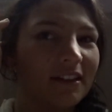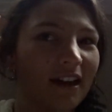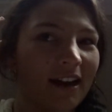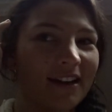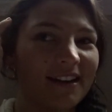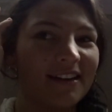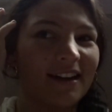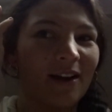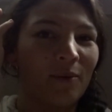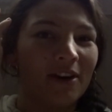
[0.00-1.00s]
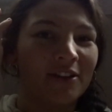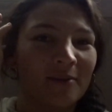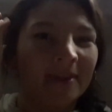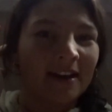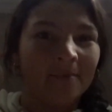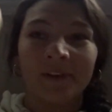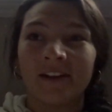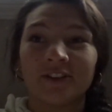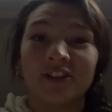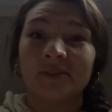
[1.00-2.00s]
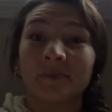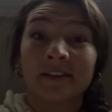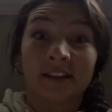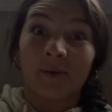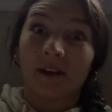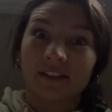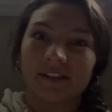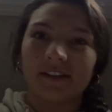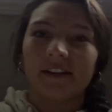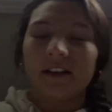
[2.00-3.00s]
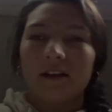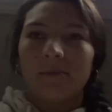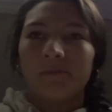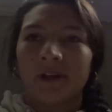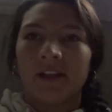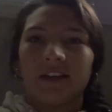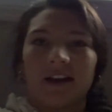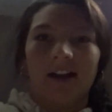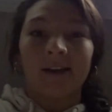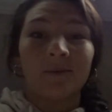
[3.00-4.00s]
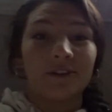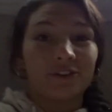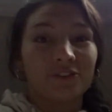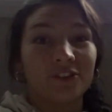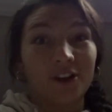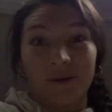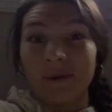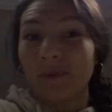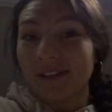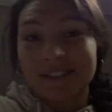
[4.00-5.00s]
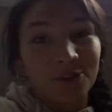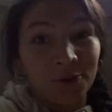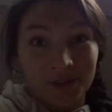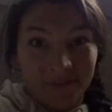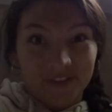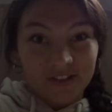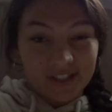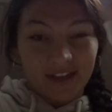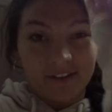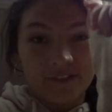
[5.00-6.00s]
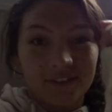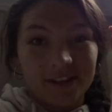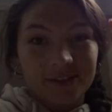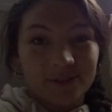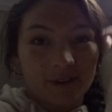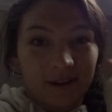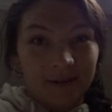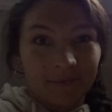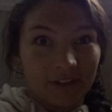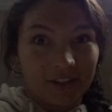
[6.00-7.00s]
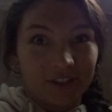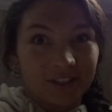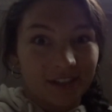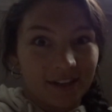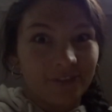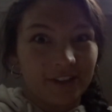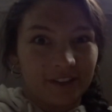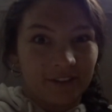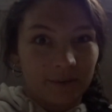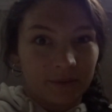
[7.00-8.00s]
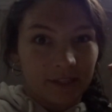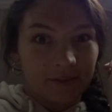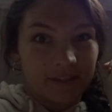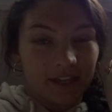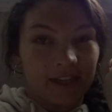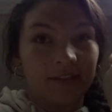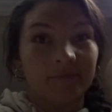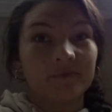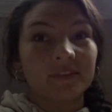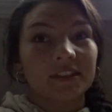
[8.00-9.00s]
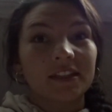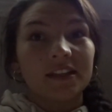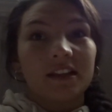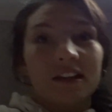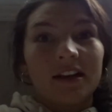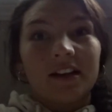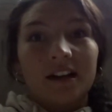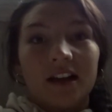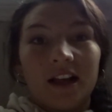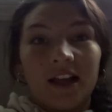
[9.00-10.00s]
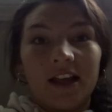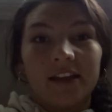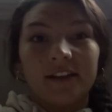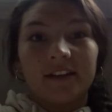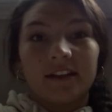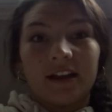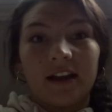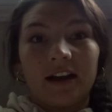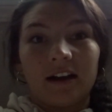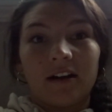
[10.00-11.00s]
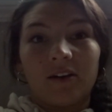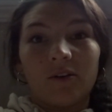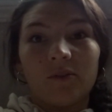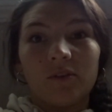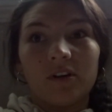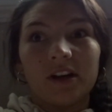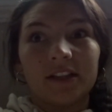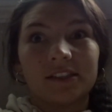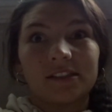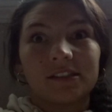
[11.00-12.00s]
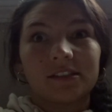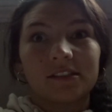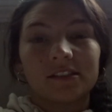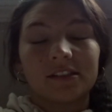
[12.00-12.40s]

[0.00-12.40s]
I want to turn my camera on and just say watch it, but I want you to go and watch this whole thing for yourself. So I'm going to just kind of reiterate what they were saying and how it's